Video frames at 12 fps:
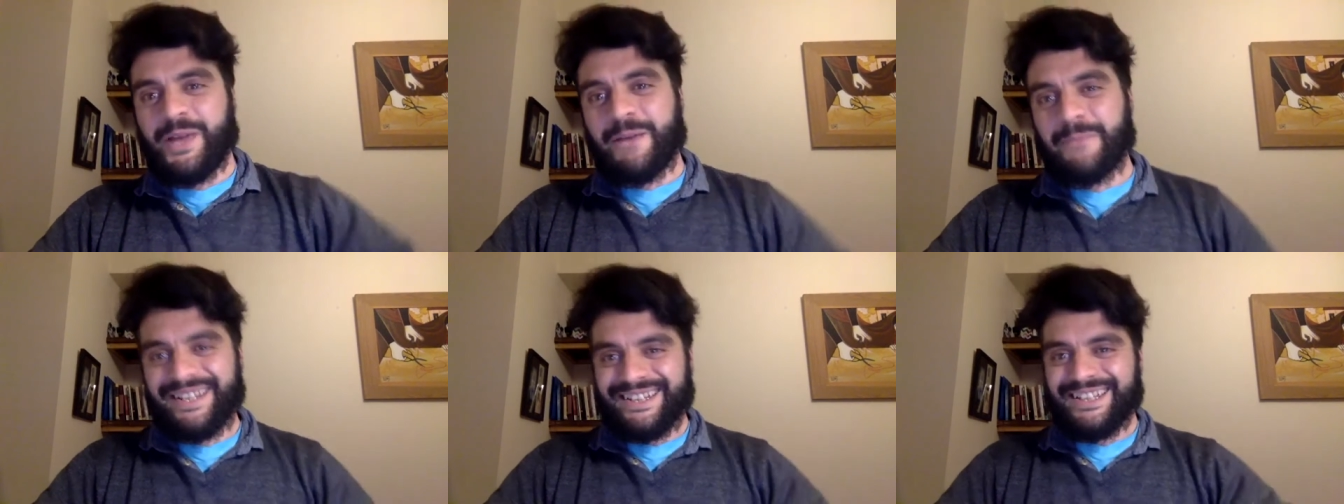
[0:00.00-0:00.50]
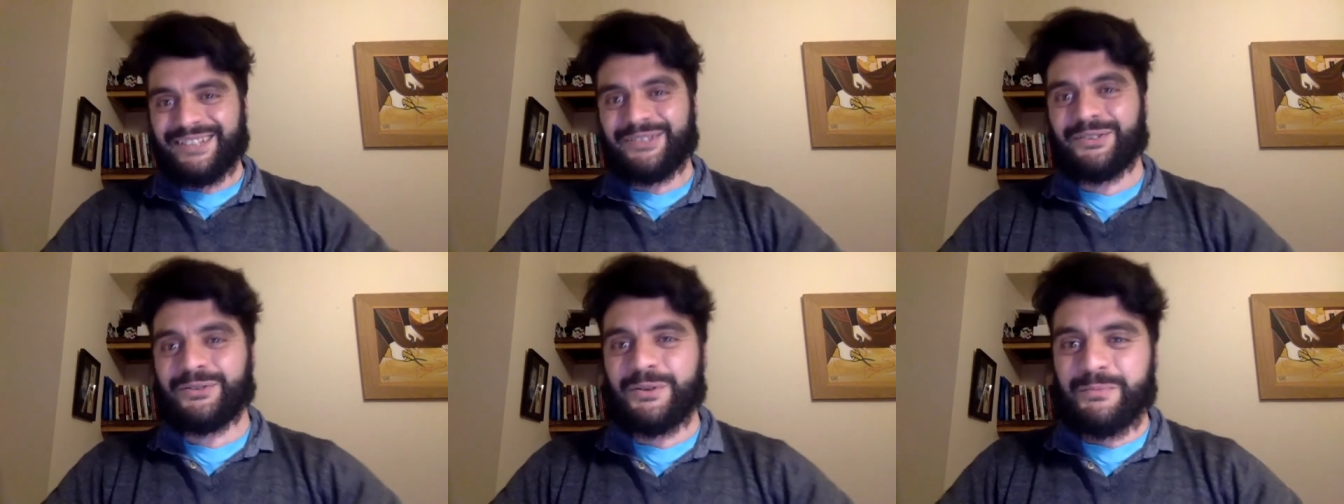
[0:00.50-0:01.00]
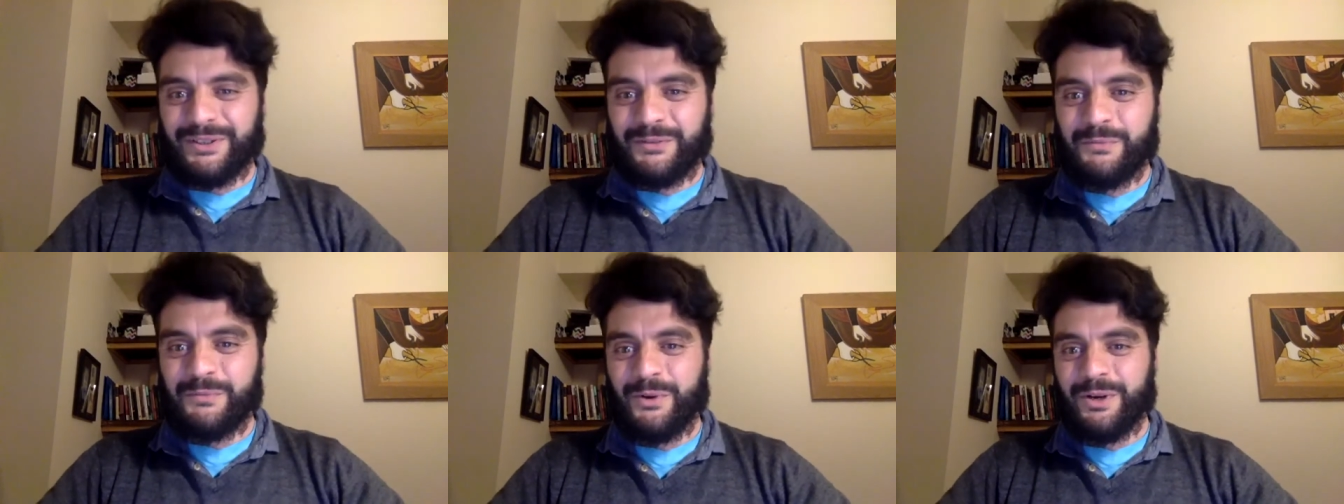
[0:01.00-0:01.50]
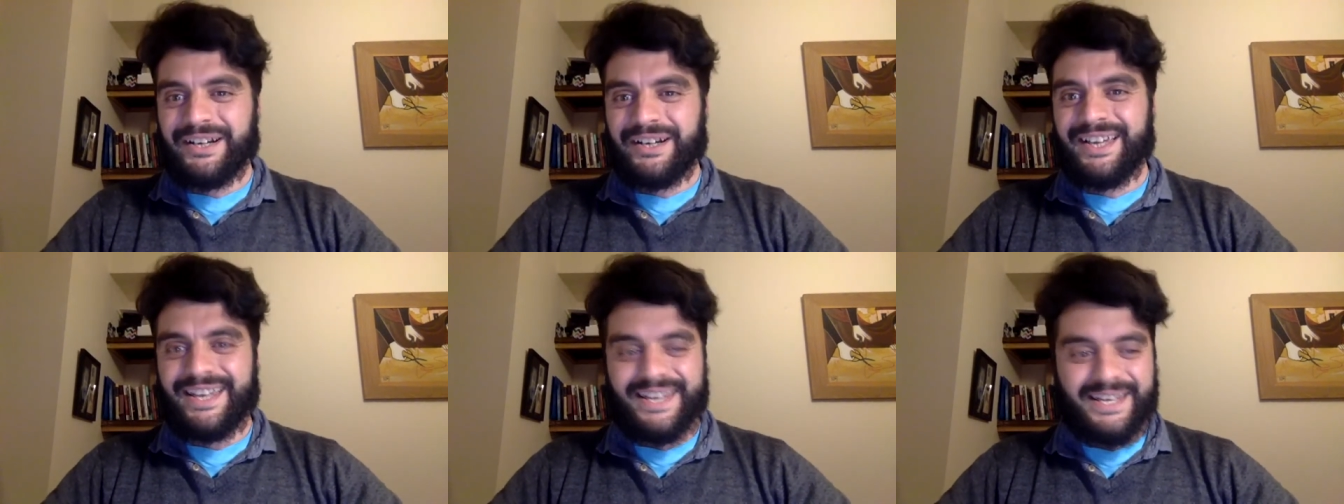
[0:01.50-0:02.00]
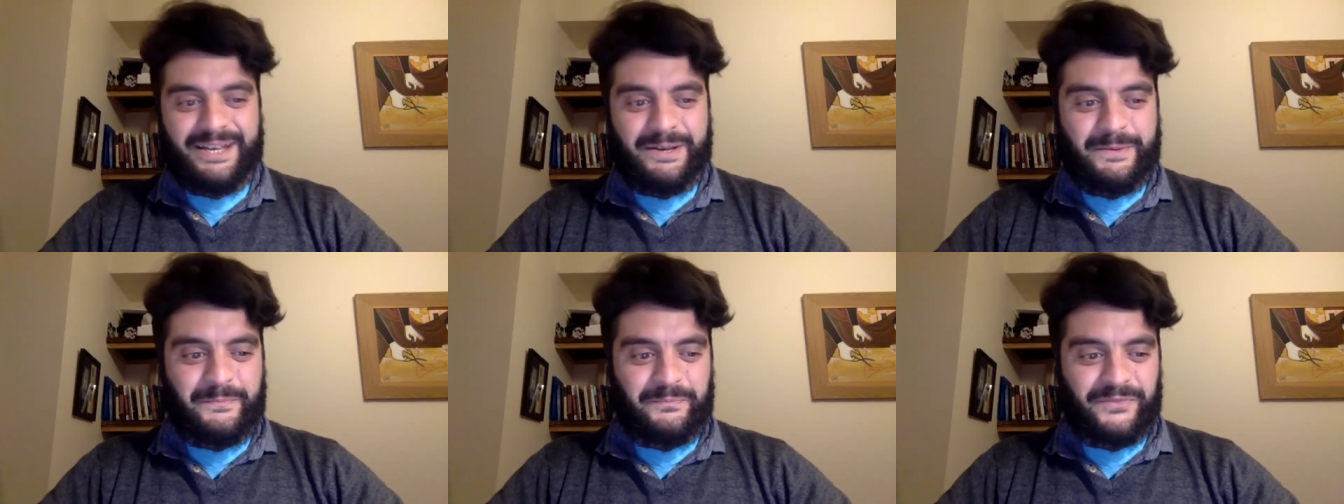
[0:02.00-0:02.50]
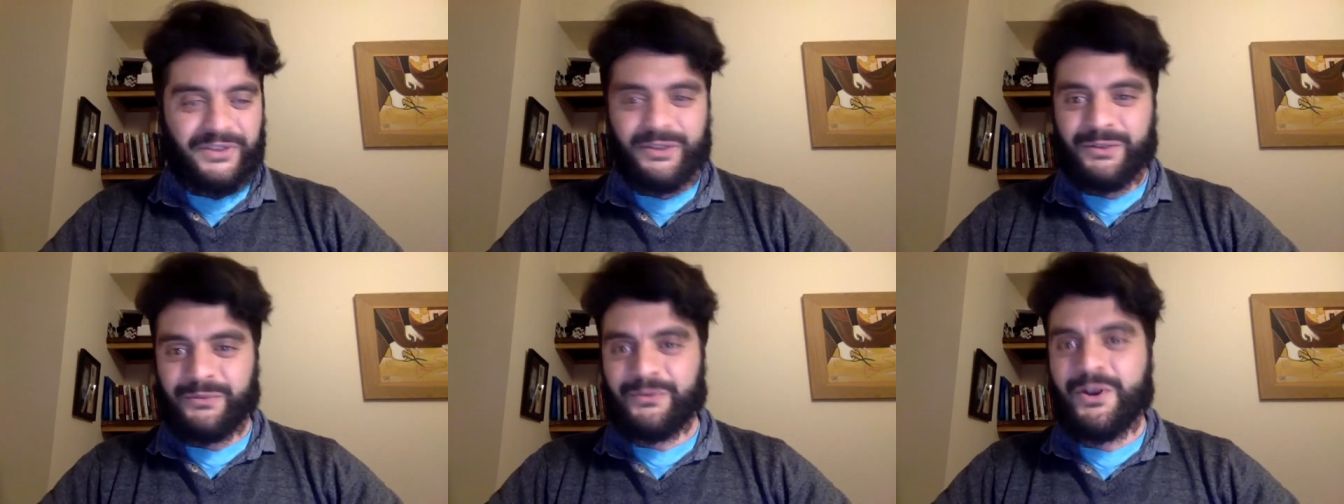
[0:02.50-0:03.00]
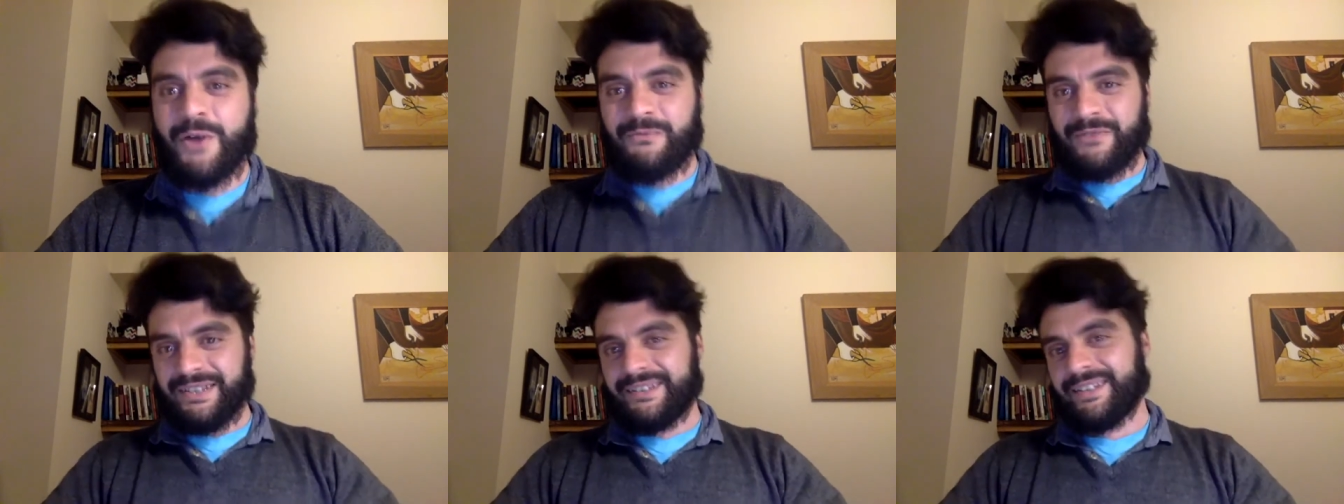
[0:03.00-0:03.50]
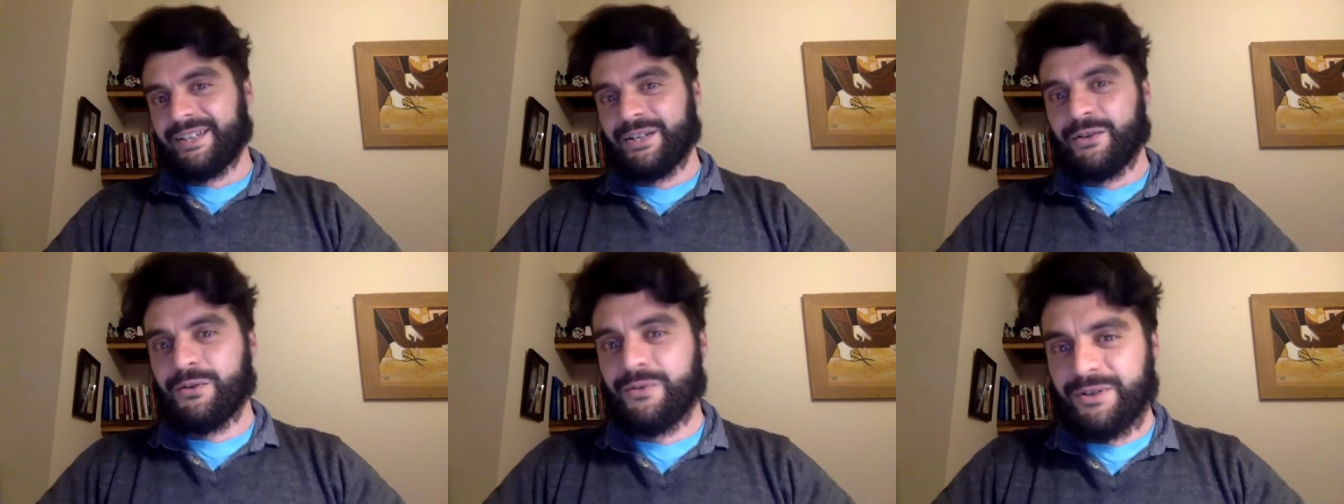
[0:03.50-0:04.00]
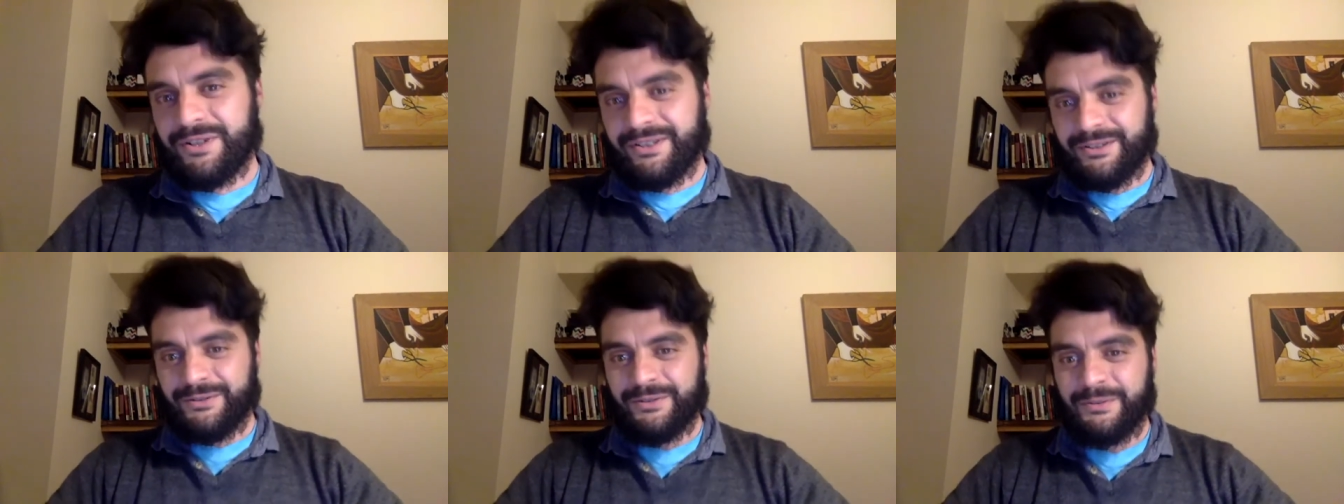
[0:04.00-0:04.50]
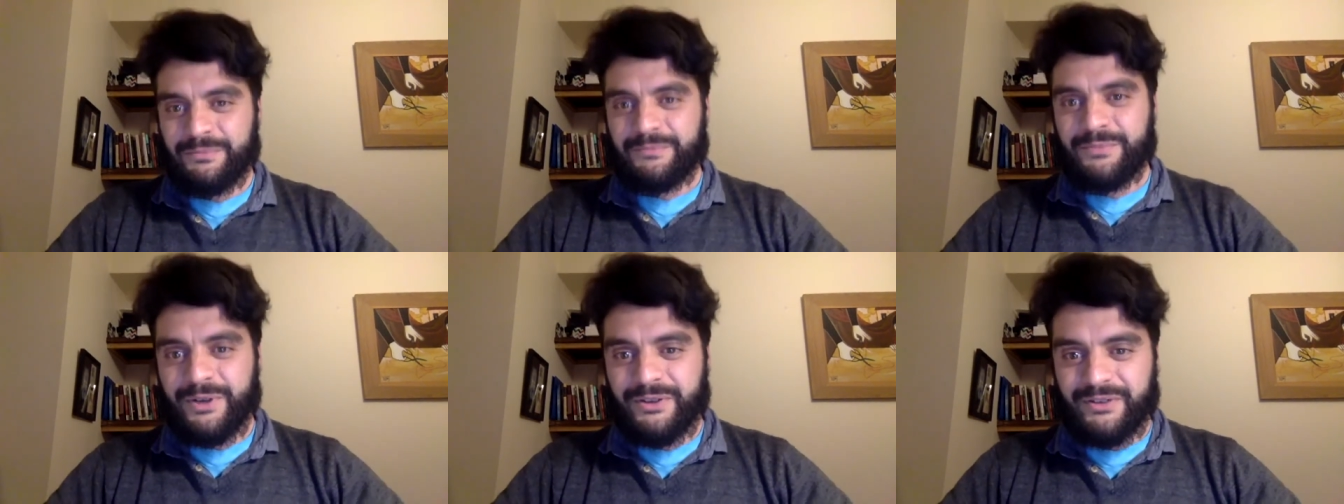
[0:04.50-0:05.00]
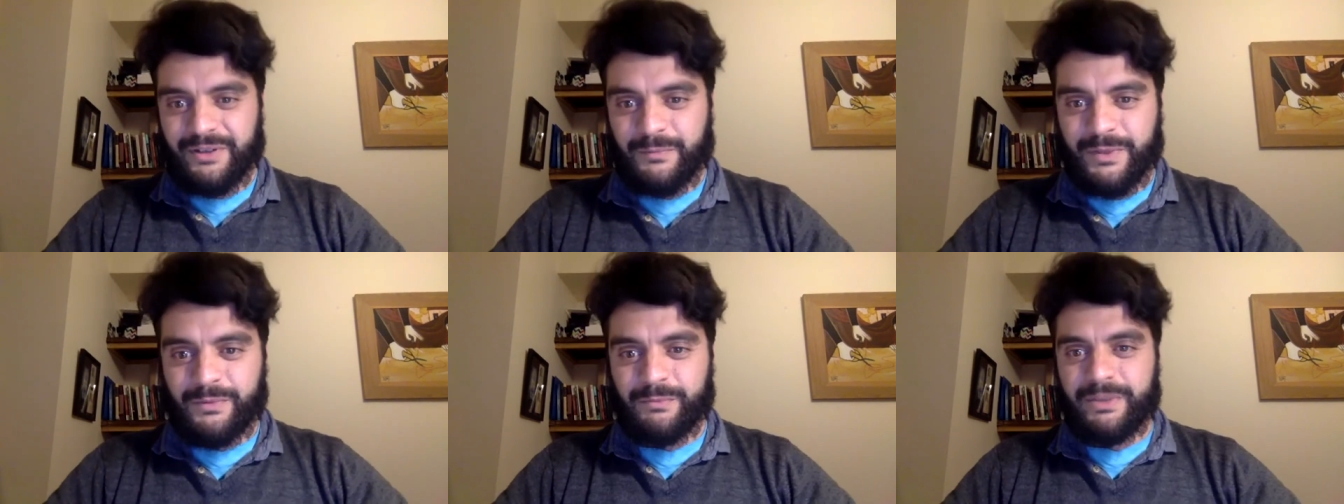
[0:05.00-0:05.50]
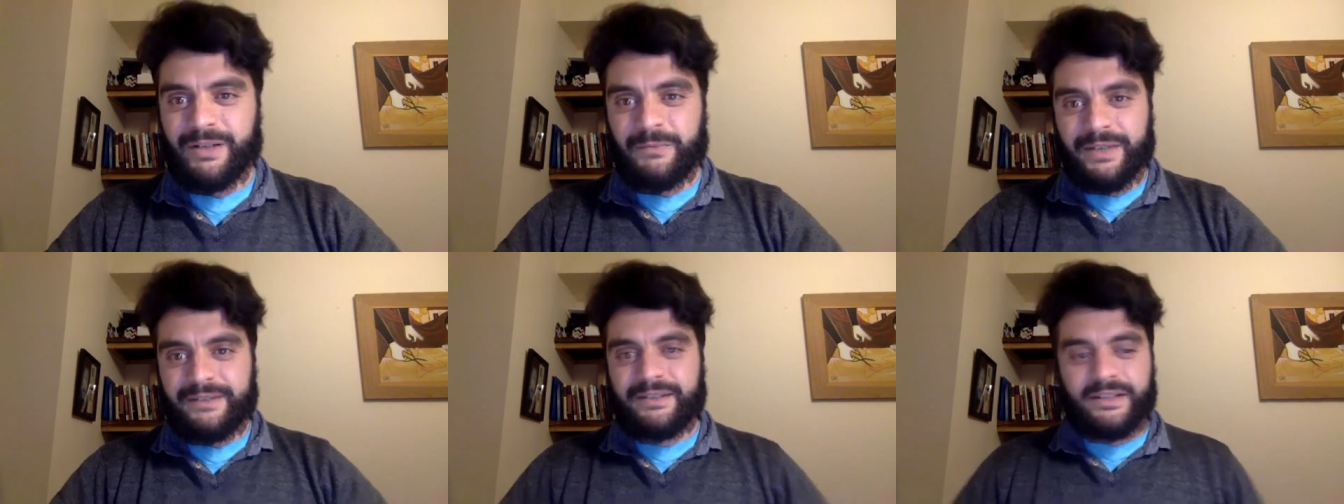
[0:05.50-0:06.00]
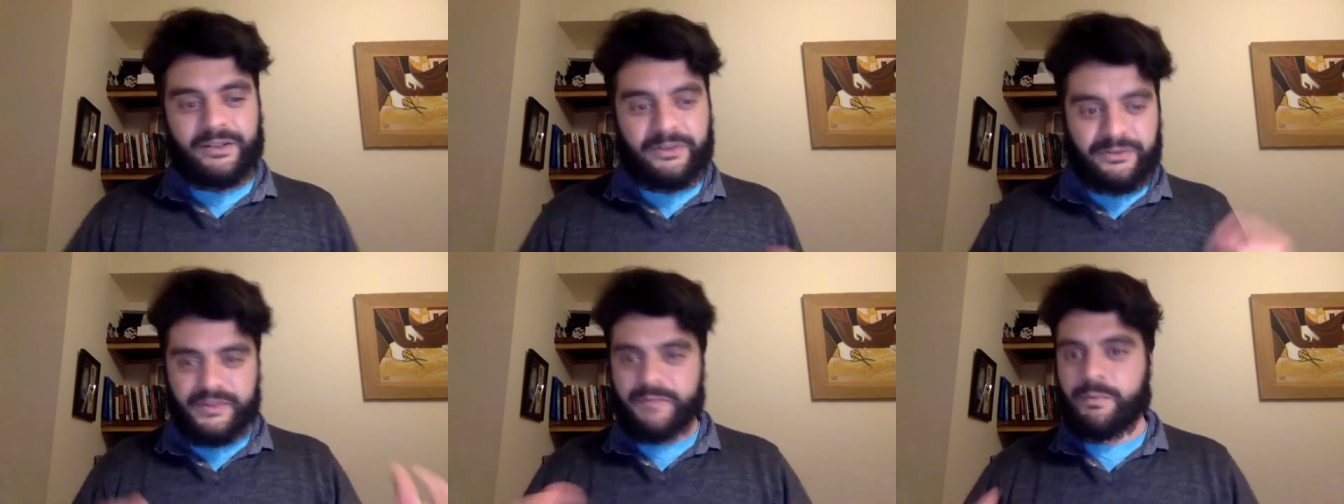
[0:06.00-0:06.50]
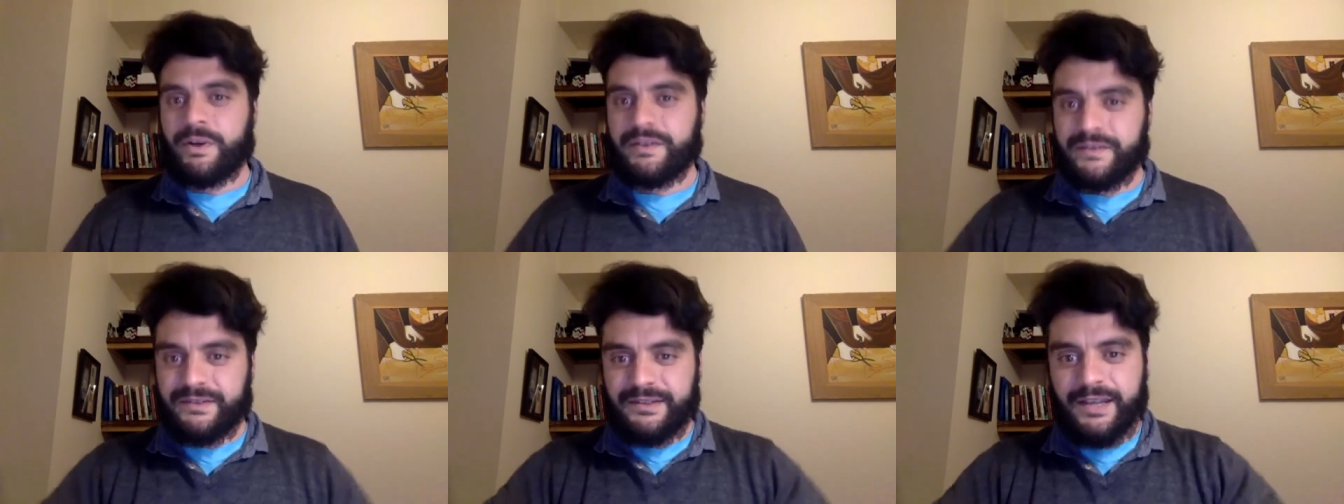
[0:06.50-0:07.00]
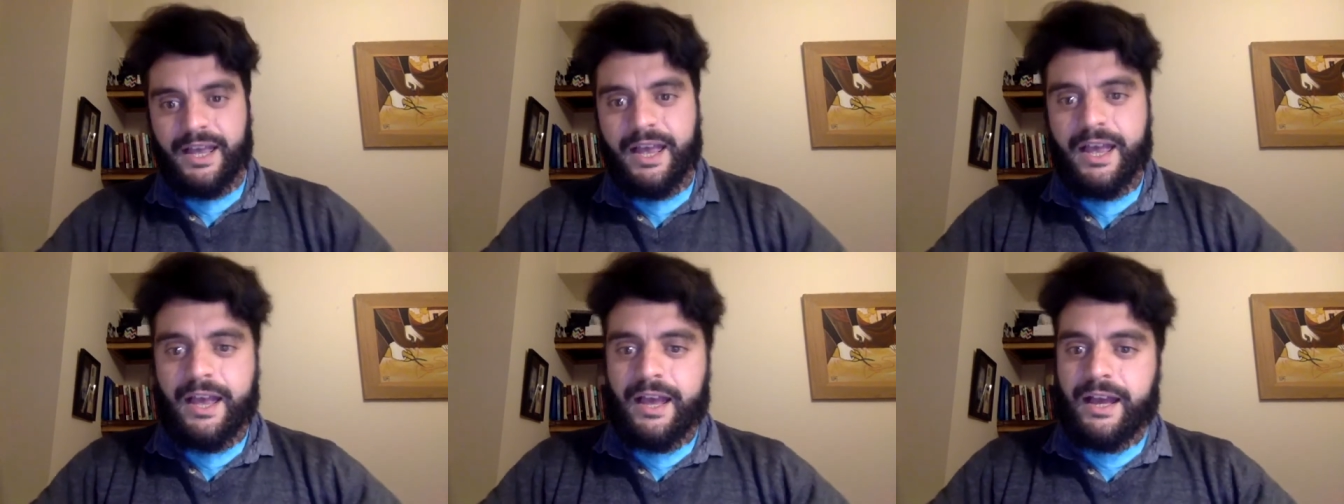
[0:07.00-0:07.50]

might need to do a bit more um, sort of convincing or or bothering people, but I'm getting a good response. No,